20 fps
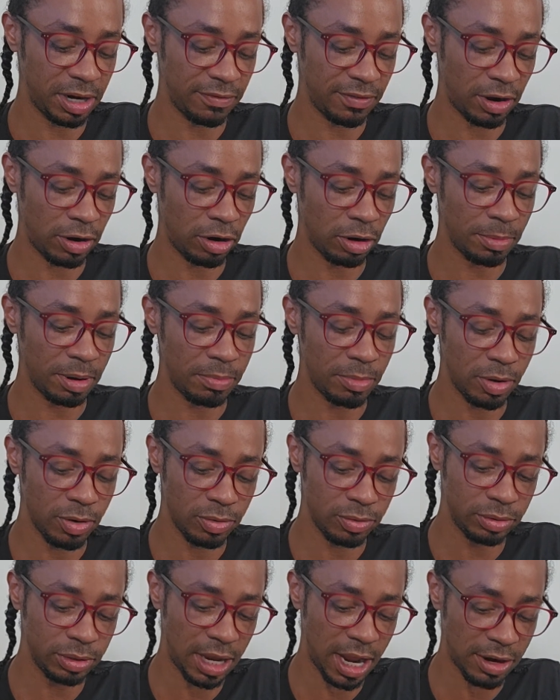a hermit
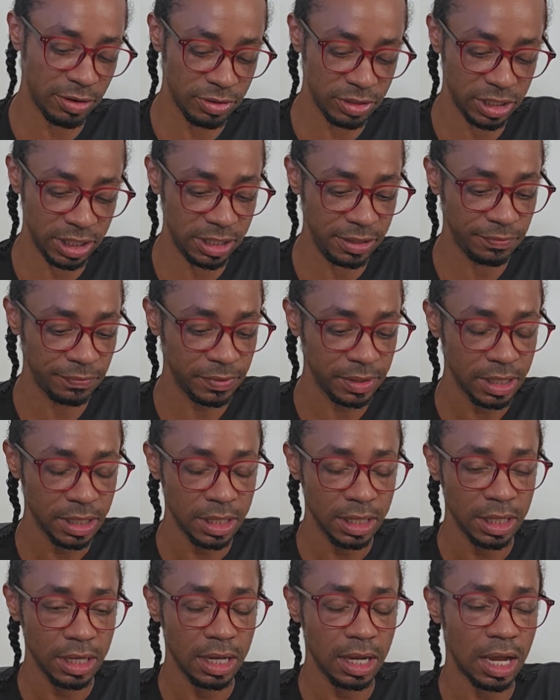mode energy,
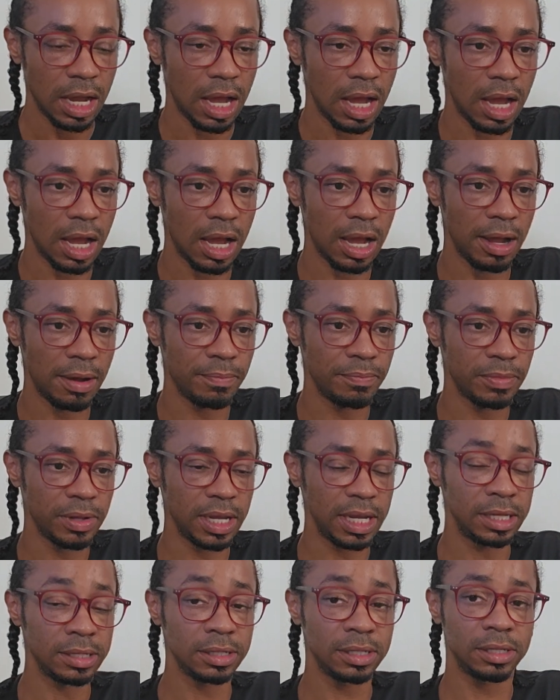
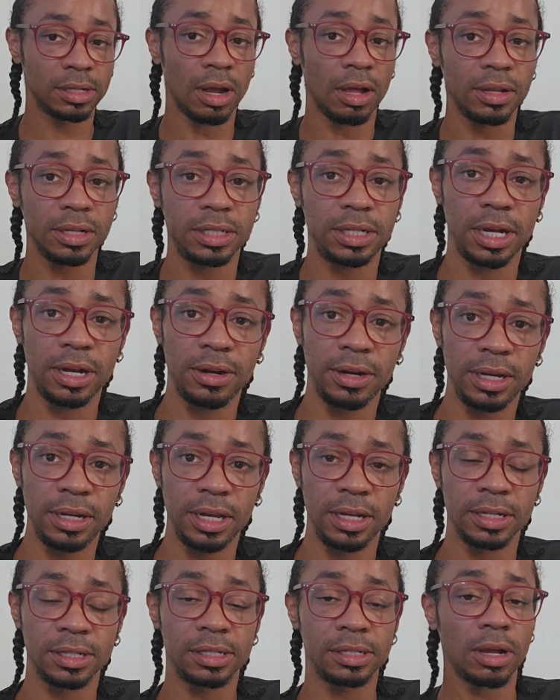in
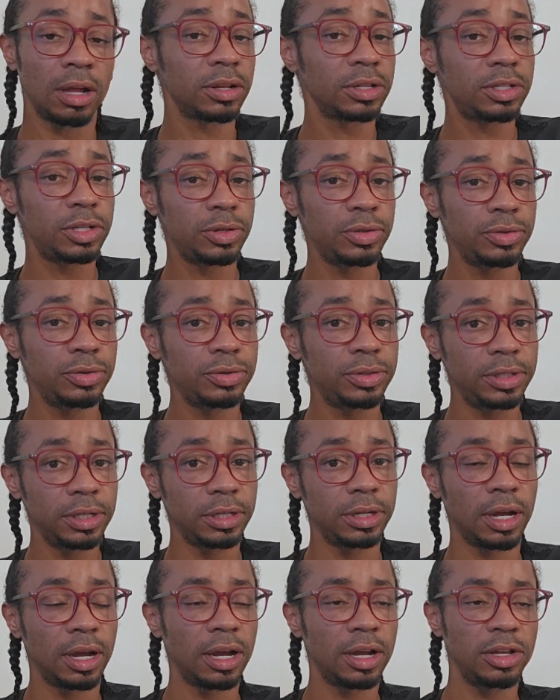solitude.
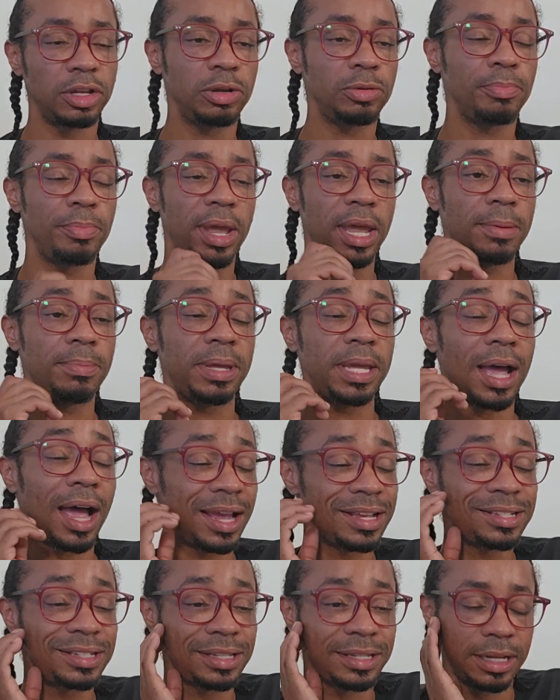You may be
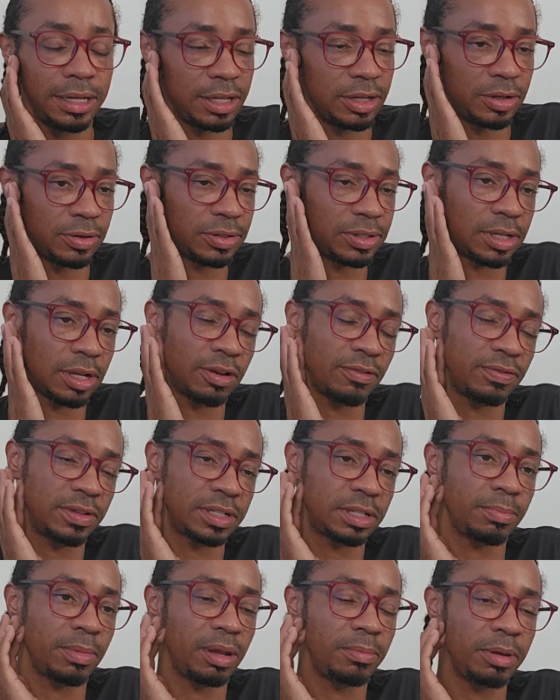isolating yourself.
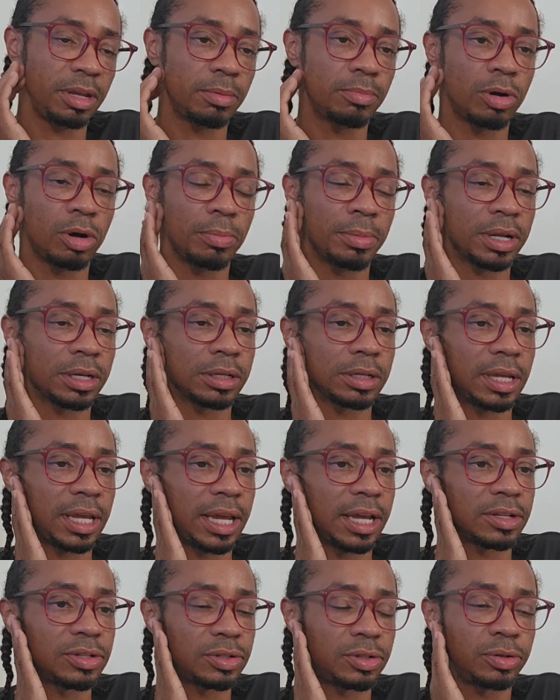This may be a moment,
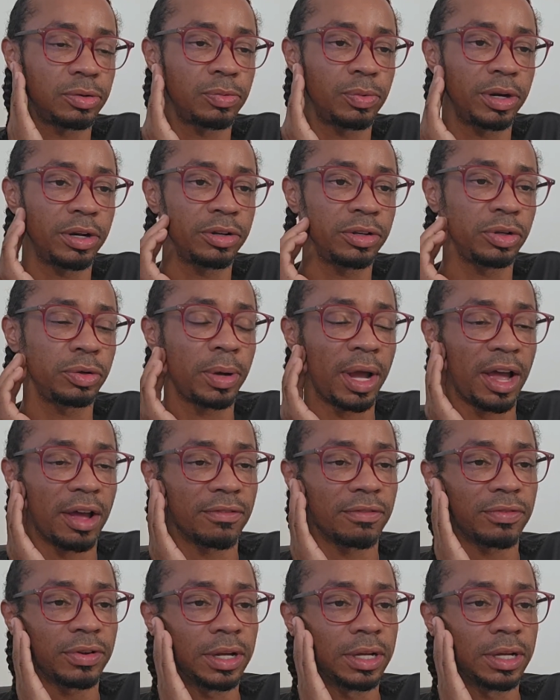Cancer, where you have